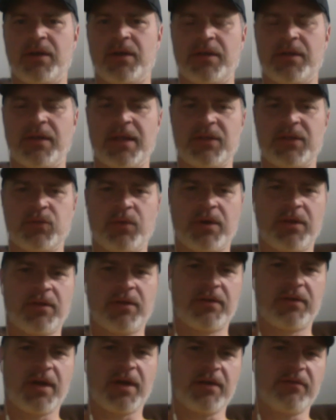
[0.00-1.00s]
Uh, that's one of the
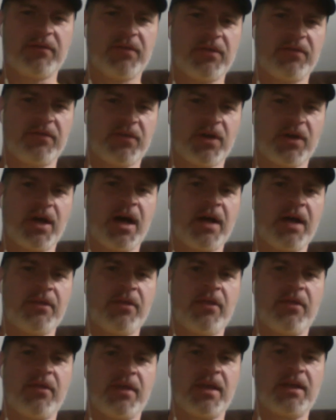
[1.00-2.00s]
kind of the forgotten
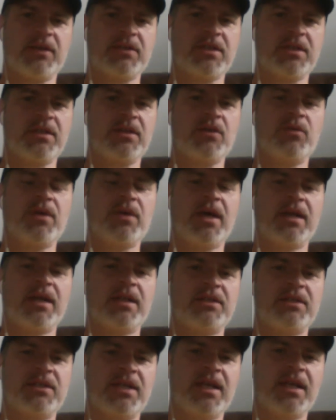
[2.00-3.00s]
things in the United
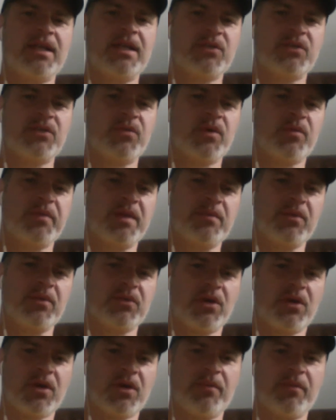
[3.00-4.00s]
States where people
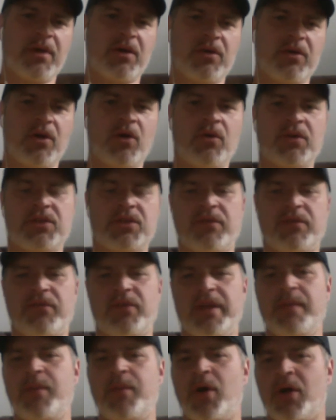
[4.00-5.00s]
talk about, oh, it's a
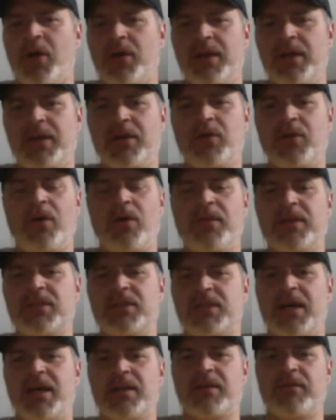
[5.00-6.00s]
free market and all this
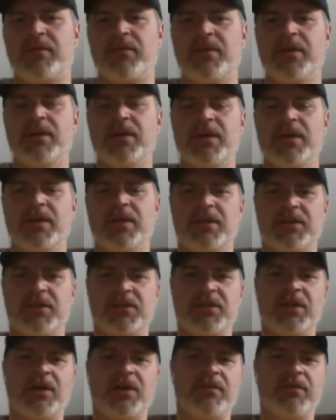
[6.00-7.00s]
kind of
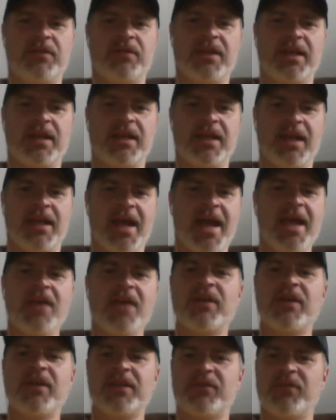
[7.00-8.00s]
stuff, and they get
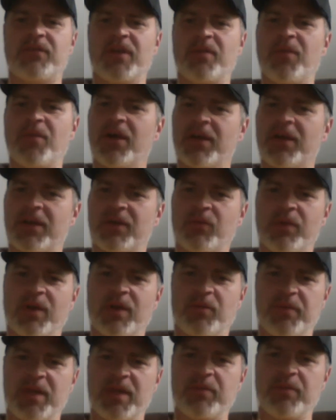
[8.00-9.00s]
angry at the free market where
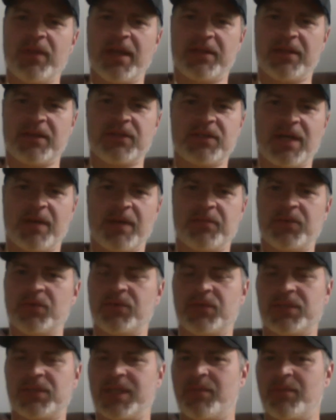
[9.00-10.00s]
people at the top do
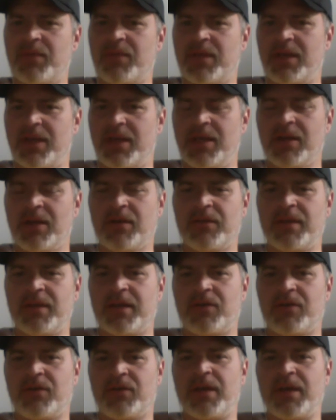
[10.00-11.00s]
the same thing here. They
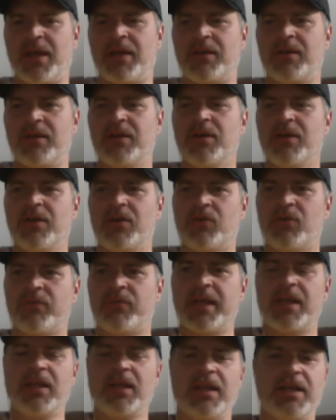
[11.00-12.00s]
create
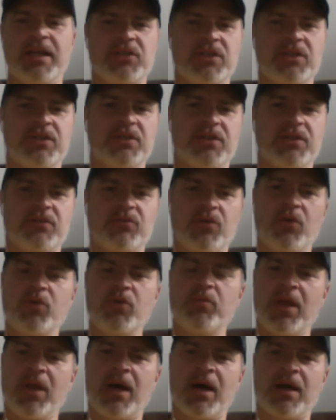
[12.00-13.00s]
regulations and
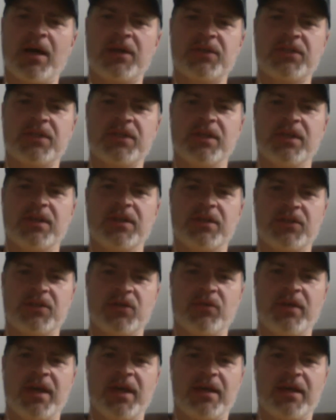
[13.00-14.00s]
roadblocks
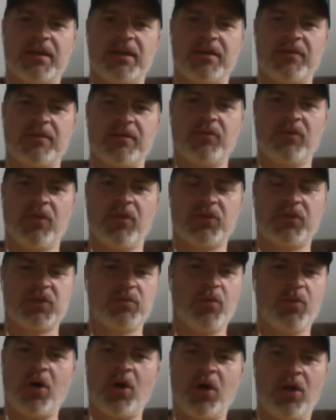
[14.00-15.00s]
so that
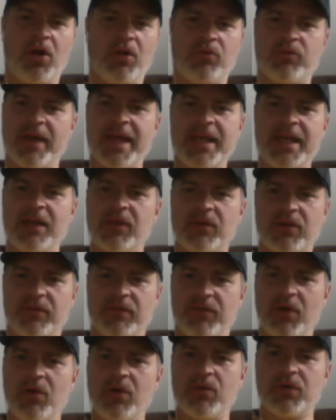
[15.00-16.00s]
small regular
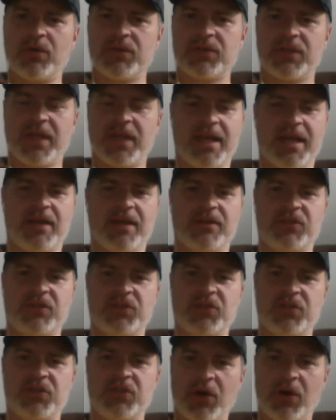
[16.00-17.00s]
folks can't
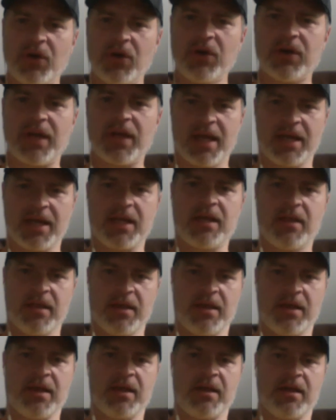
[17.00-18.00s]
start
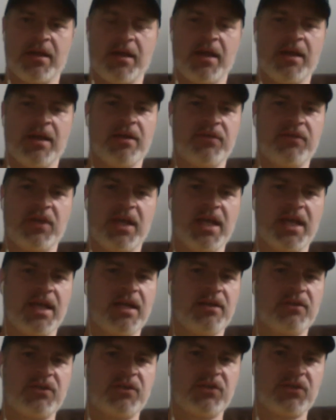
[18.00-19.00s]
anything and if you
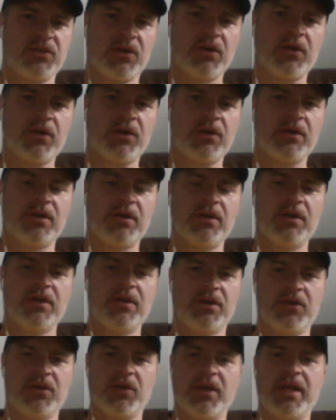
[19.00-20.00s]
can't start
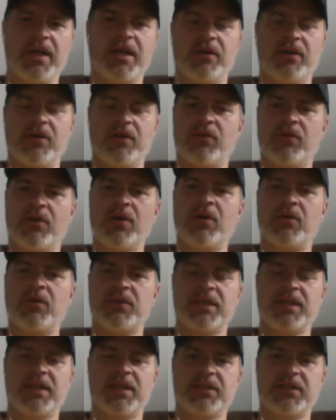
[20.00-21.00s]
you can't grow. Is
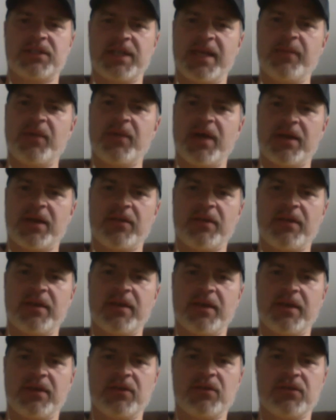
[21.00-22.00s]
that the same kind of thing
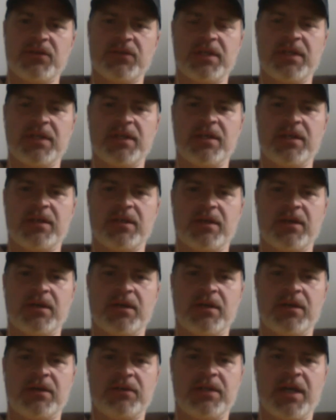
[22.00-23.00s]
that you'll see
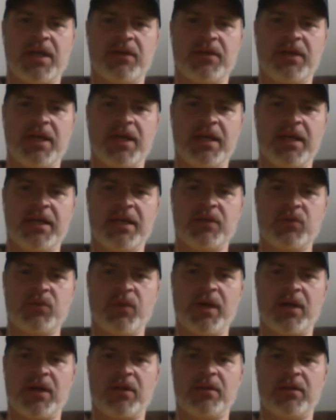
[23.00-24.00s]
uh, down in Haiti as
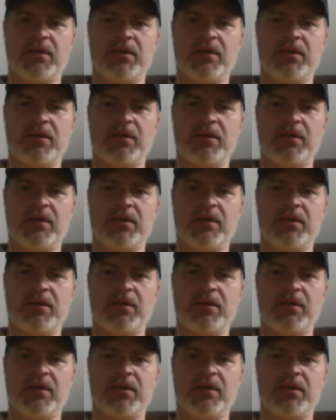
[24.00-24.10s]
well?